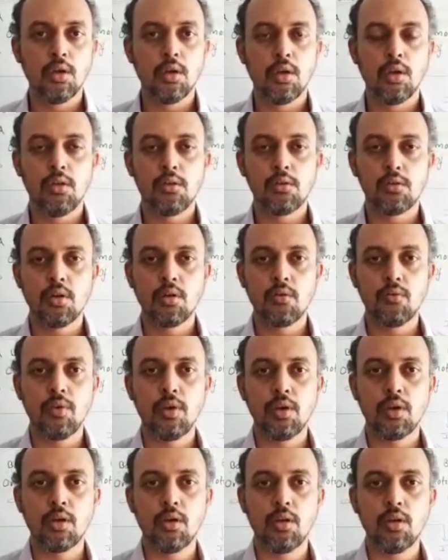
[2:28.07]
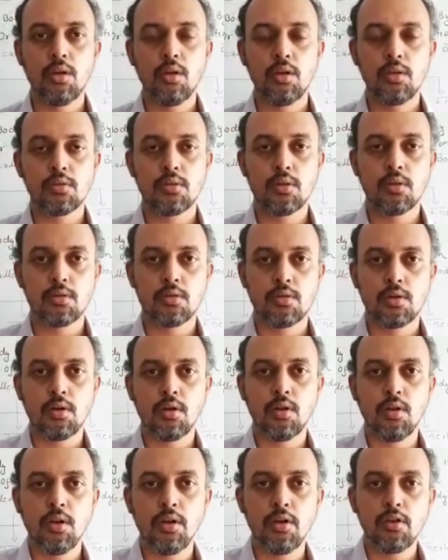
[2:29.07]
if the vehicle is
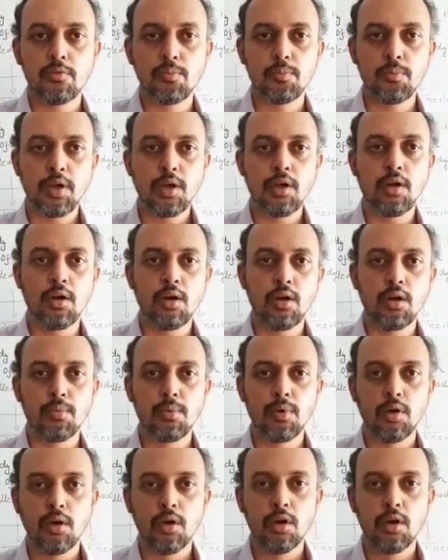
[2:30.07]
suddenly speeded up,